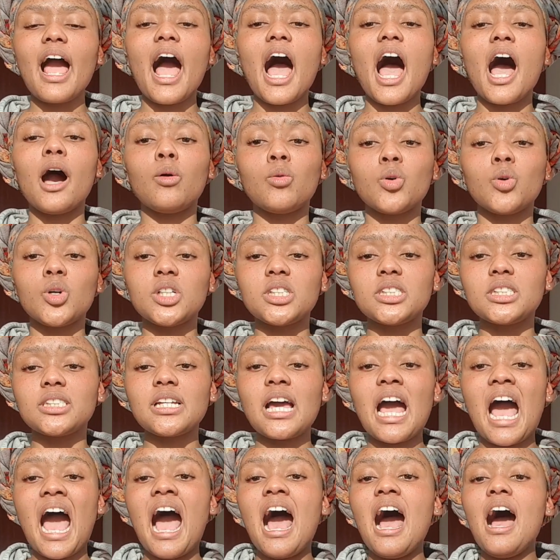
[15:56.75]
I would
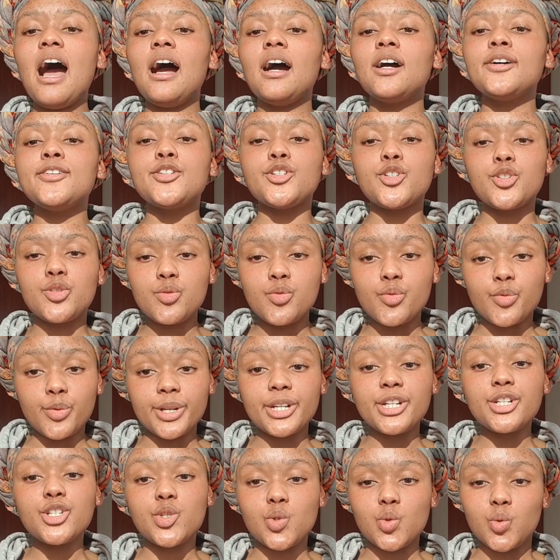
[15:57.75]

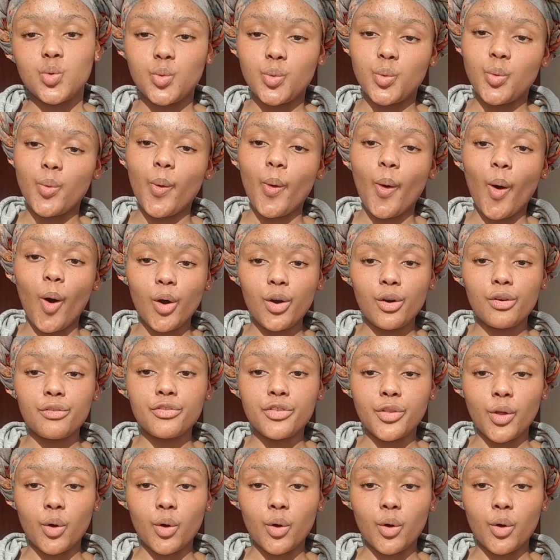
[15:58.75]
redo all of